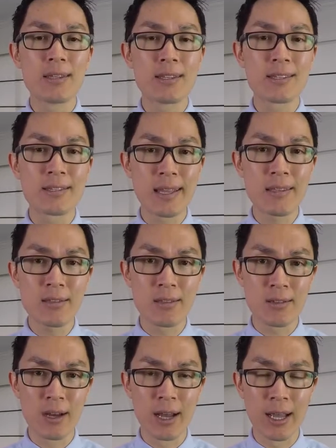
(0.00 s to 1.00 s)

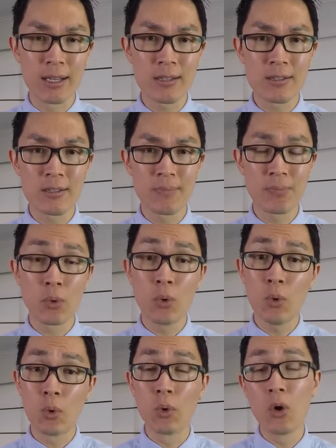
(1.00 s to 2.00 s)
sensitized
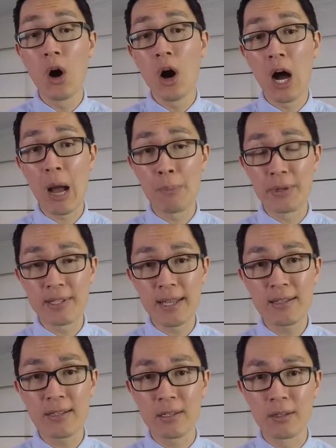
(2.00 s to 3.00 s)
or
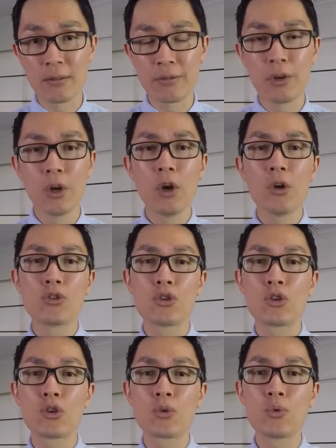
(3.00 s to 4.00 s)
hypersensitive
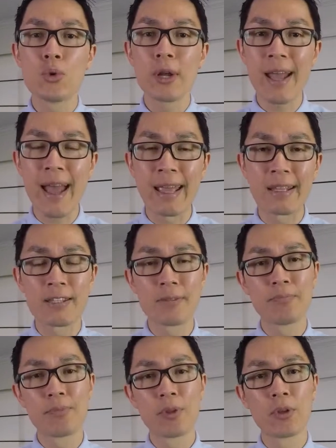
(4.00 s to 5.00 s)
to create
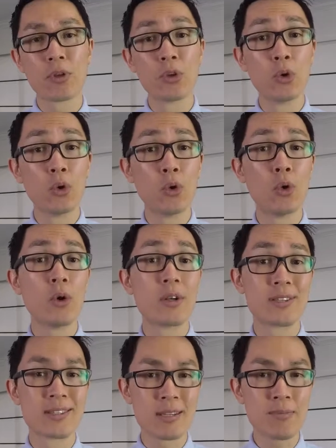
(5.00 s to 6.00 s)
your
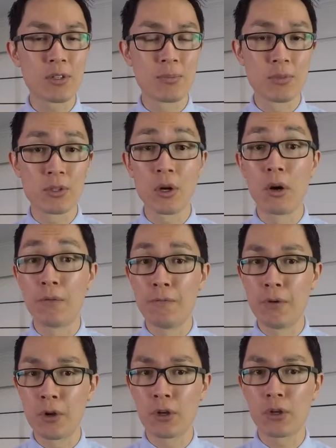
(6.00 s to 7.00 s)
symptoms of
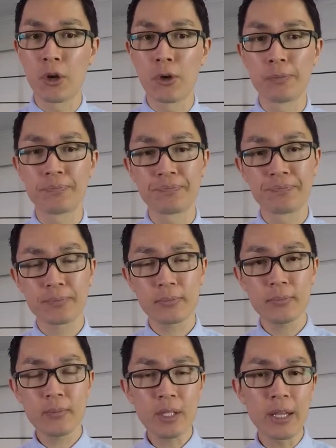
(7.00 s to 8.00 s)
vertigo.
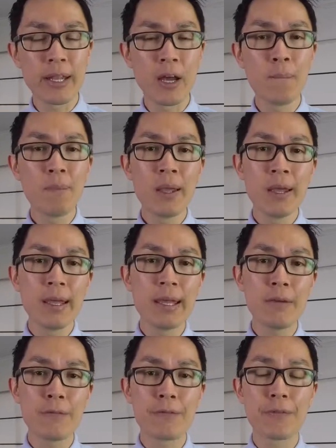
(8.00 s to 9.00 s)
Now,
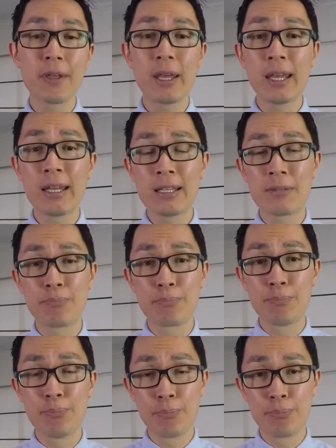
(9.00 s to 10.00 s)
if it is
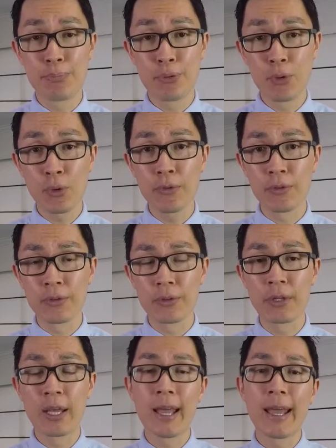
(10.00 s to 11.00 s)

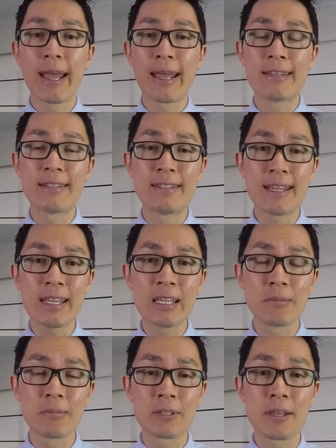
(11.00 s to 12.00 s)
proven and
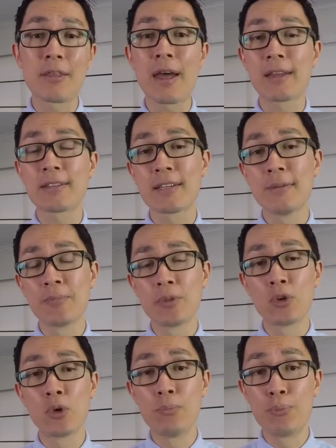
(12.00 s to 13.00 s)
deemed that
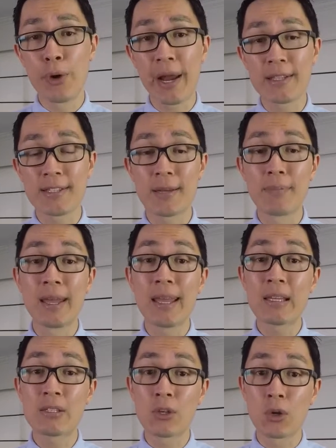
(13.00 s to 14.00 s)
your brainstem
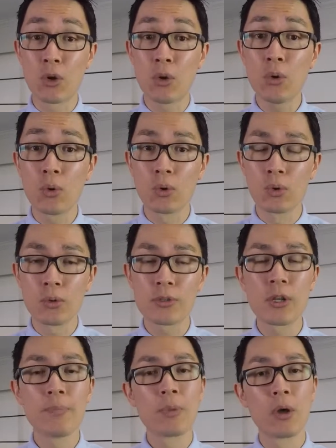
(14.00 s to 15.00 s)
is the
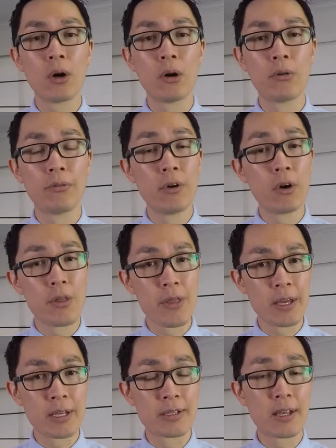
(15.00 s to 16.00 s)
cause of
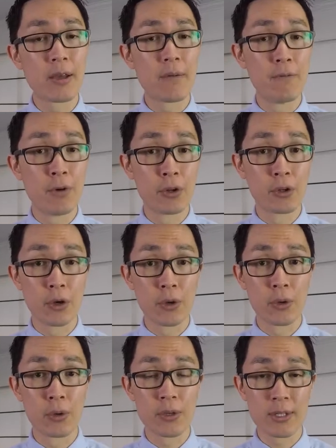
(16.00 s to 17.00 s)
these
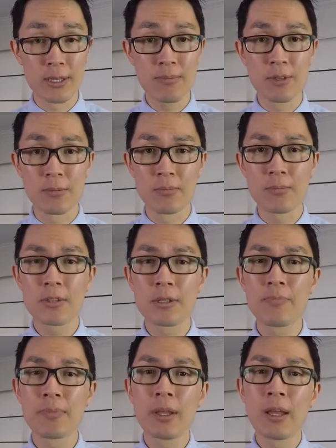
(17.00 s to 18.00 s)
vertigo
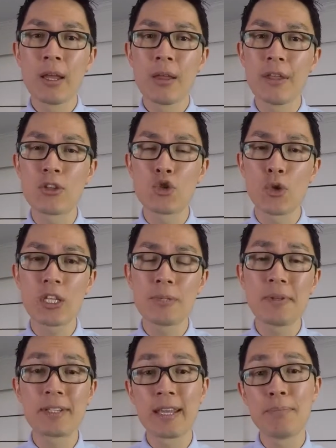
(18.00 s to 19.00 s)
symptoms, then
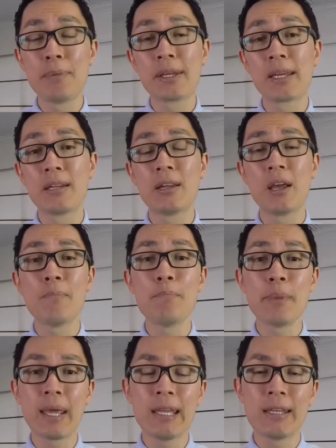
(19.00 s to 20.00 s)
treatment can begin
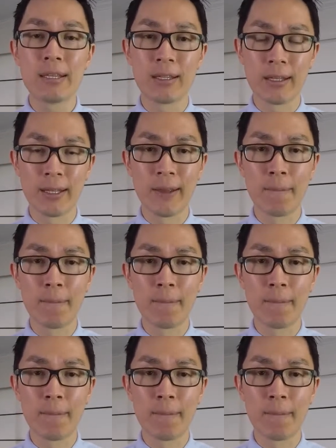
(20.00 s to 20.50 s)
immediately.